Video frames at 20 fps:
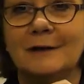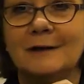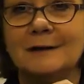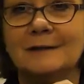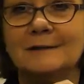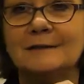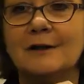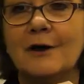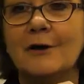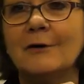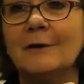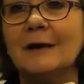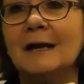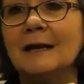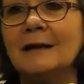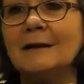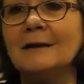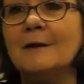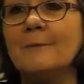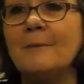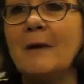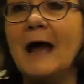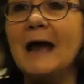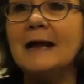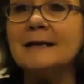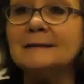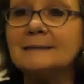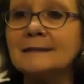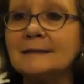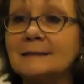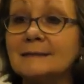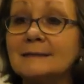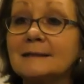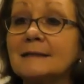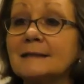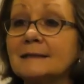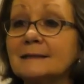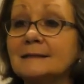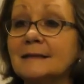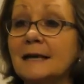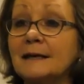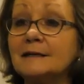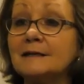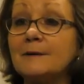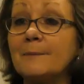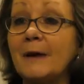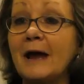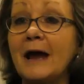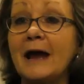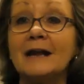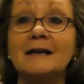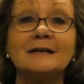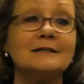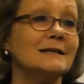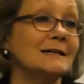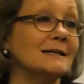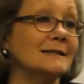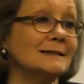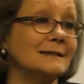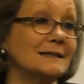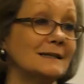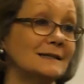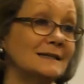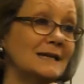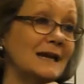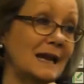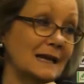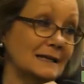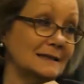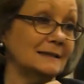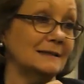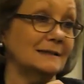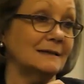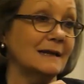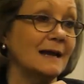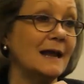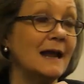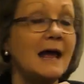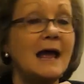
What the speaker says: So in the PACES, the centre page is the test,